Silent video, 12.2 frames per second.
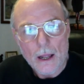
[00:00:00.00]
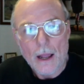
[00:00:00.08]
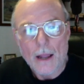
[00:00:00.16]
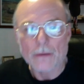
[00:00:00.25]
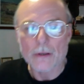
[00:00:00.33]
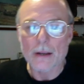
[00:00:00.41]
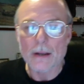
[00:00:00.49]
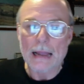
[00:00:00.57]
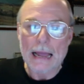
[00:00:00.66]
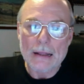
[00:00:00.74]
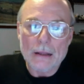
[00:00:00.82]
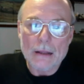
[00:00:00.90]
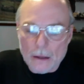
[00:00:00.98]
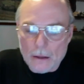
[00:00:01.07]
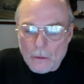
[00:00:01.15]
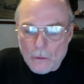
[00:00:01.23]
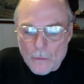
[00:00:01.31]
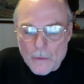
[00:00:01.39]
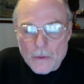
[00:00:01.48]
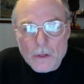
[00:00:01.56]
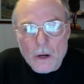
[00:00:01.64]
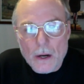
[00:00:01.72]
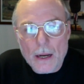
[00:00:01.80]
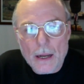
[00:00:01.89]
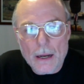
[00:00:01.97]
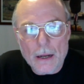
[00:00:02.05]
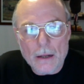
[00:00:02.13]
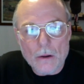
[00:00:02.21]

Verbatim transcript: You see, and, and when we start getting,